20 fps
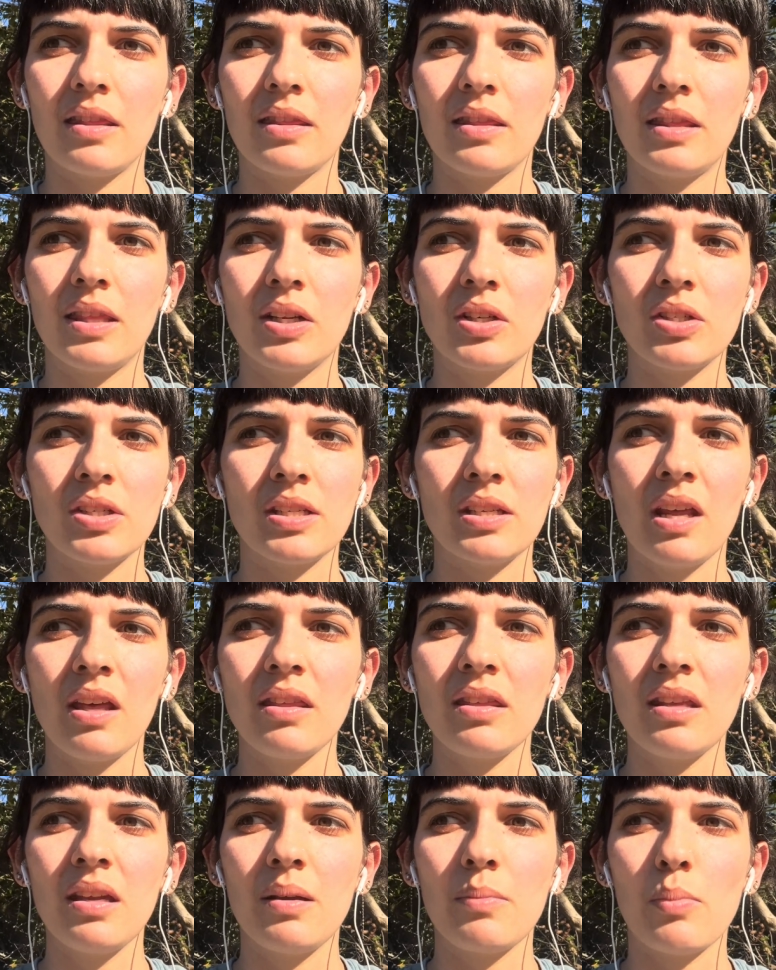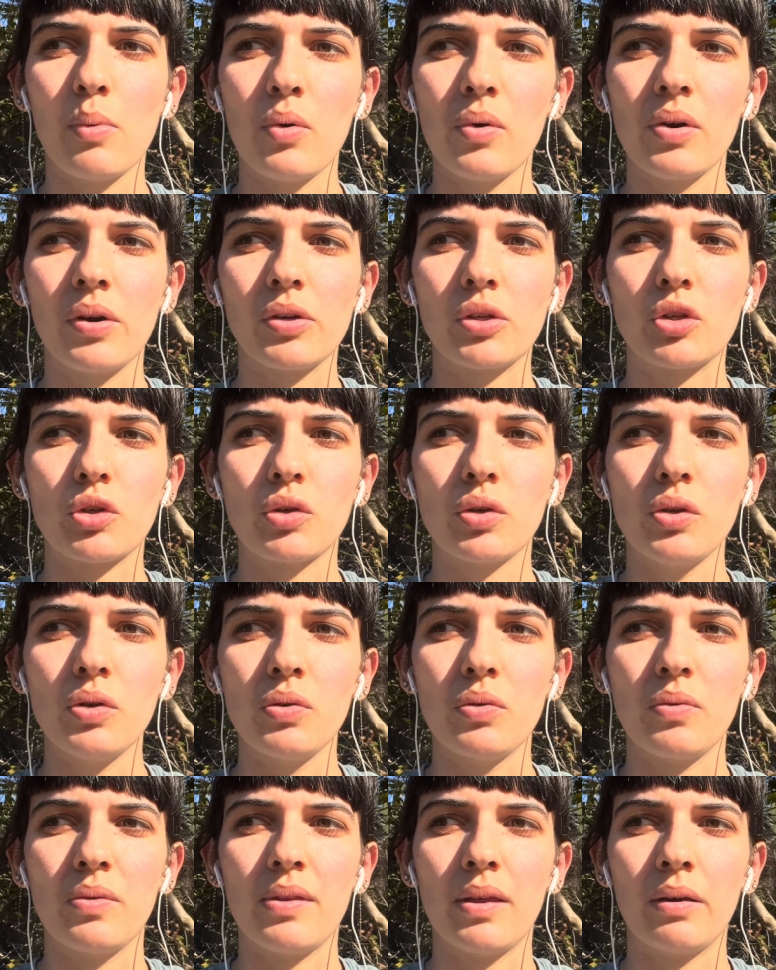there's nothing more
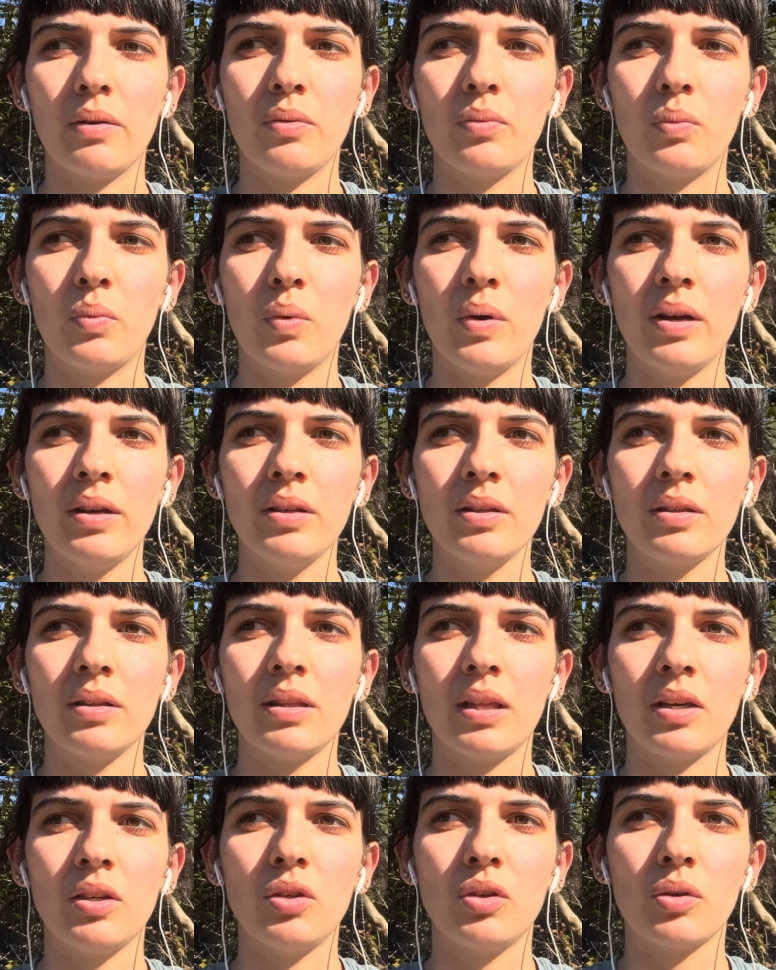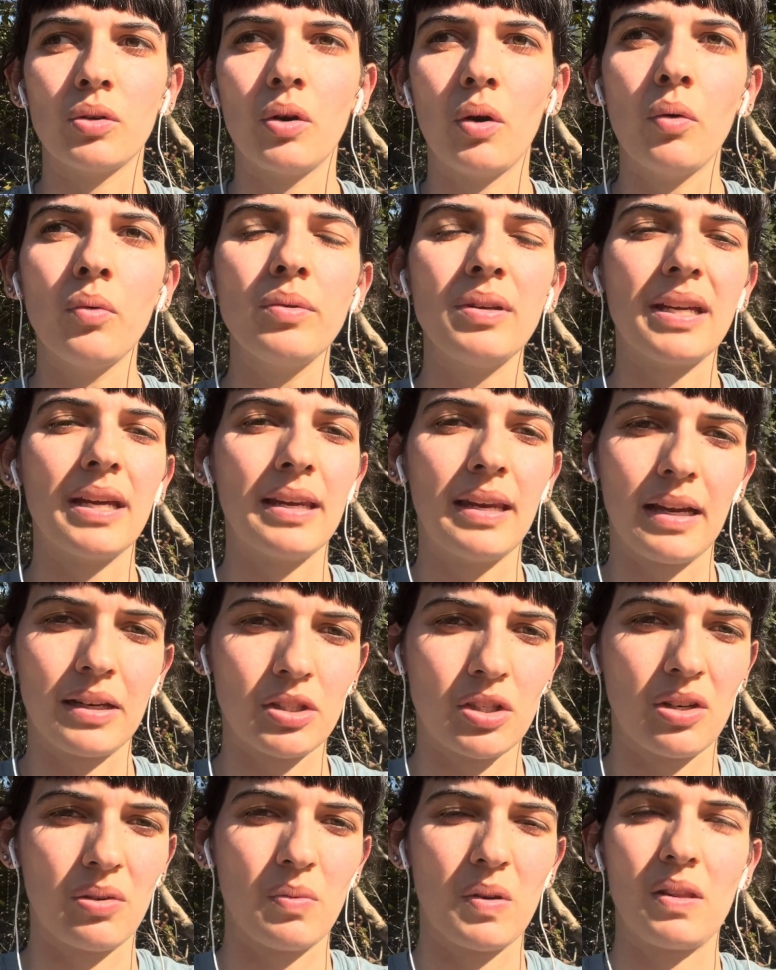true than your own
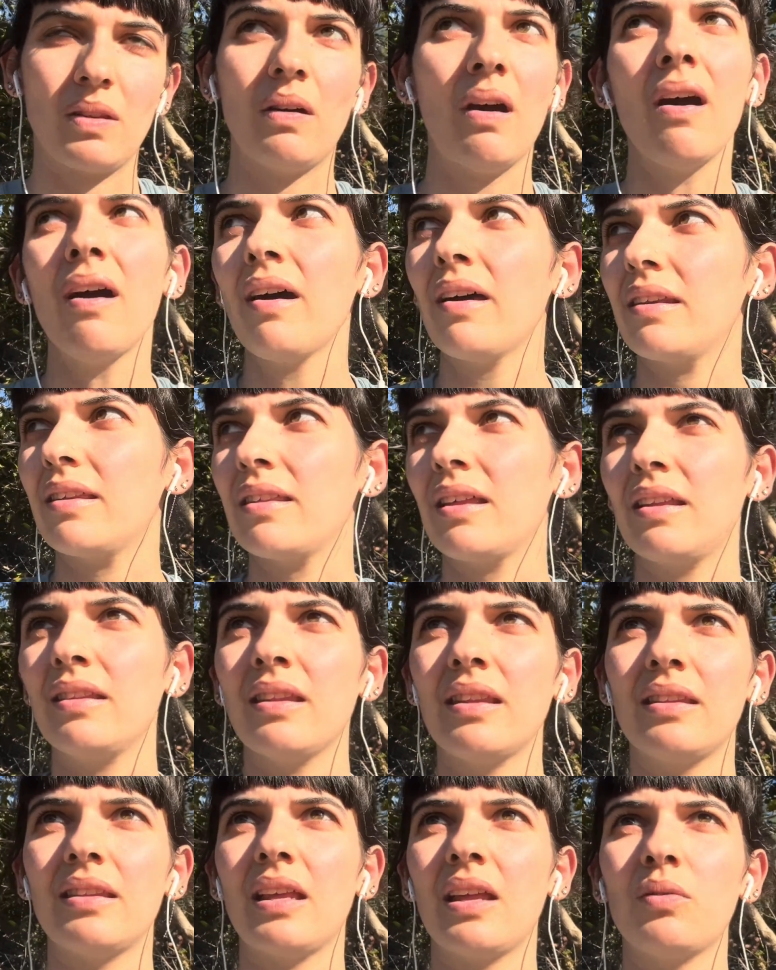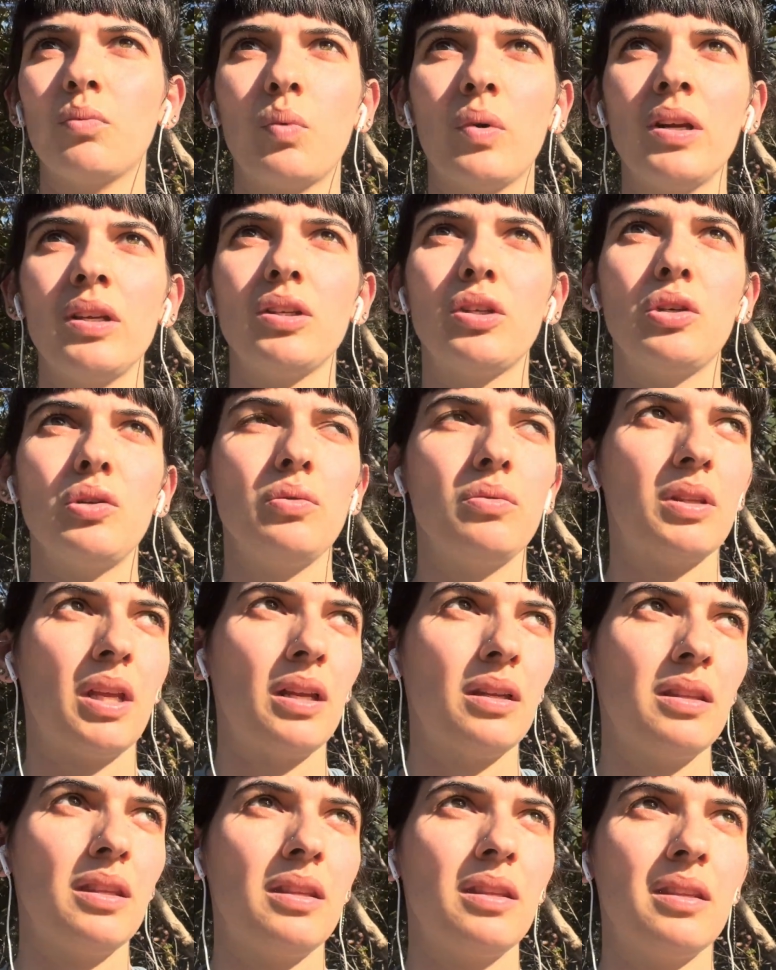connection with God, than
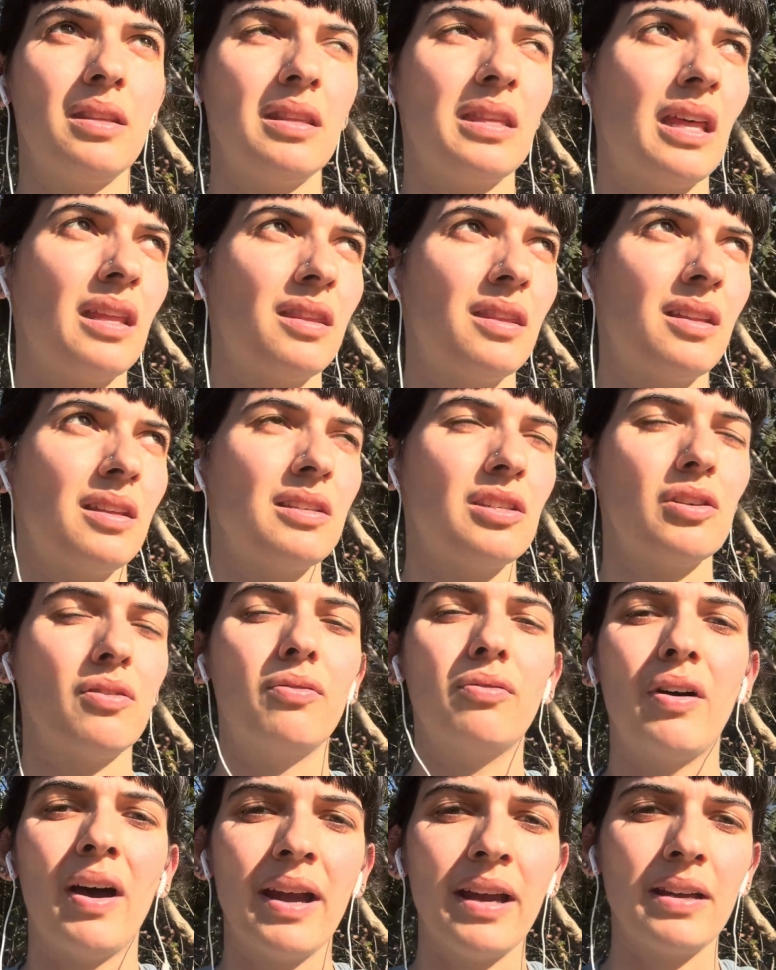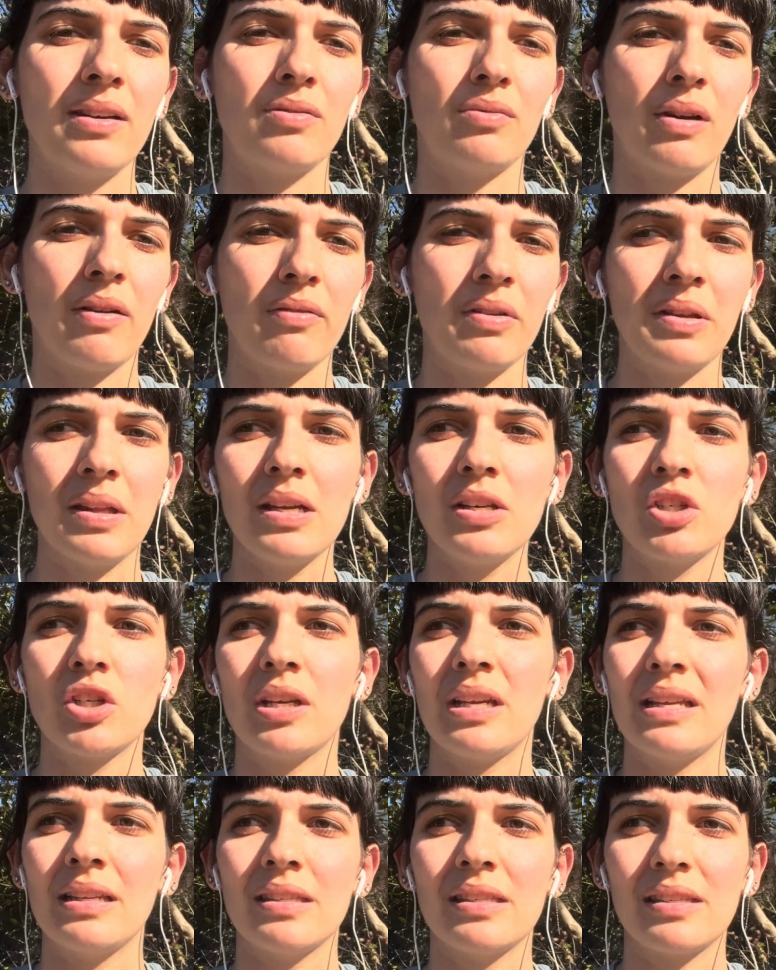the divine
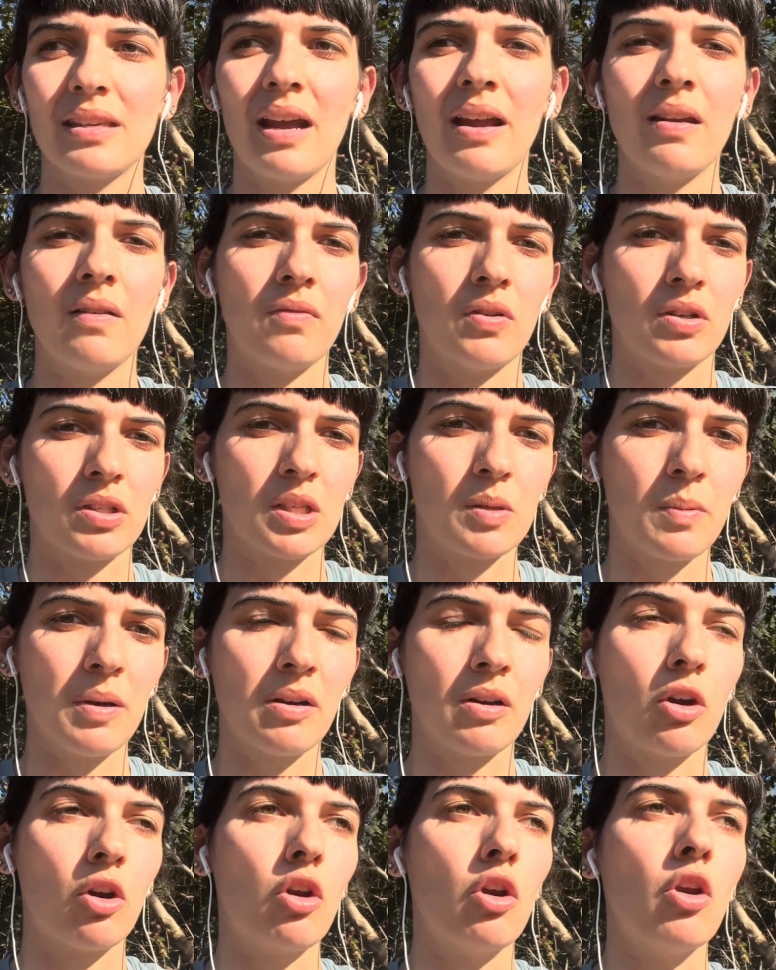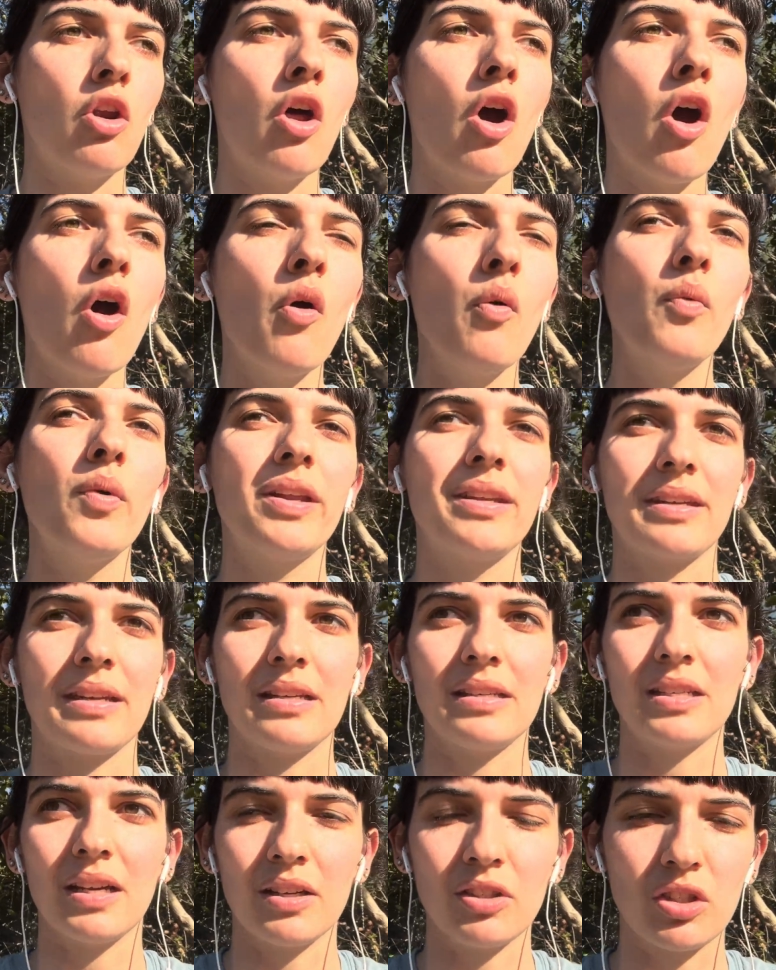revelation inside of your spirit. No one
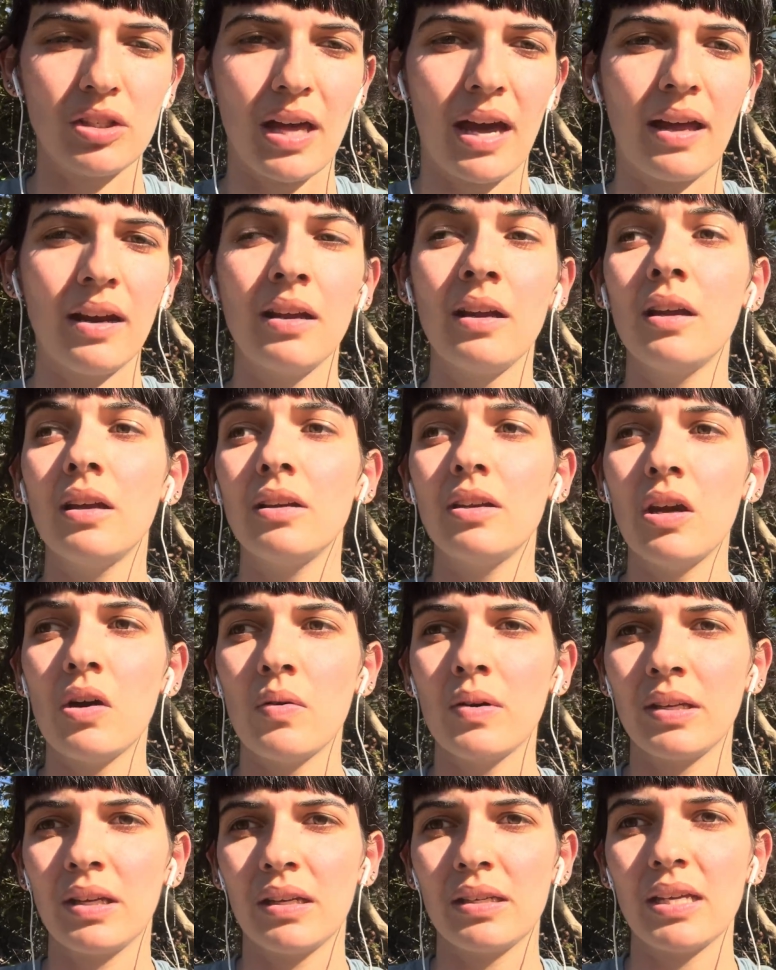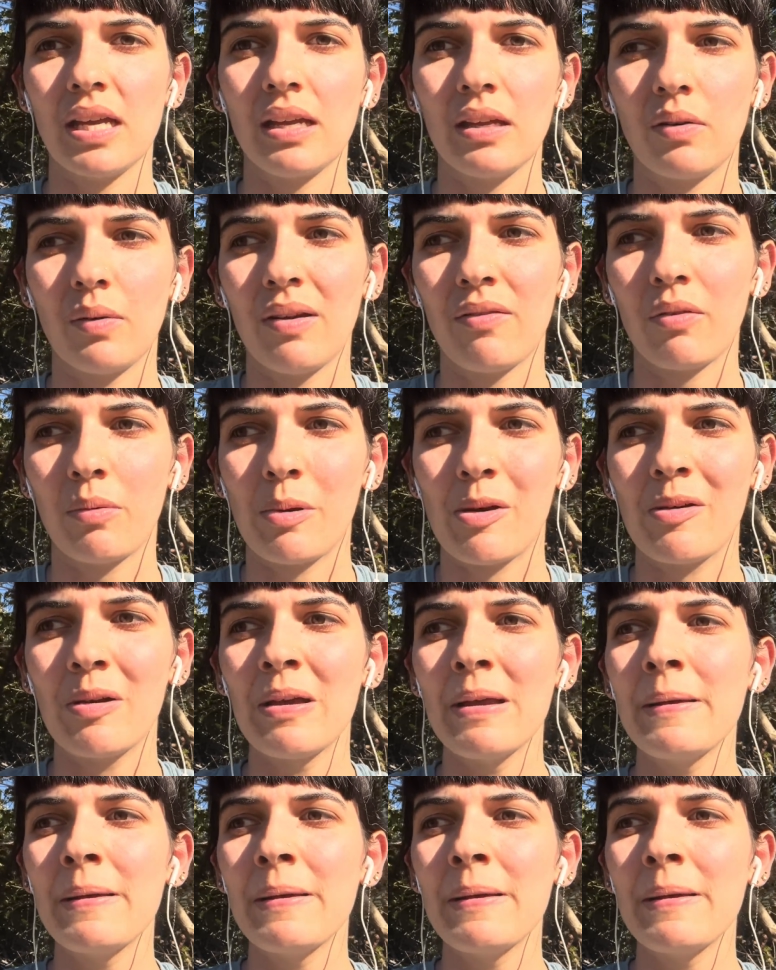can touch that. No one can take it away from you.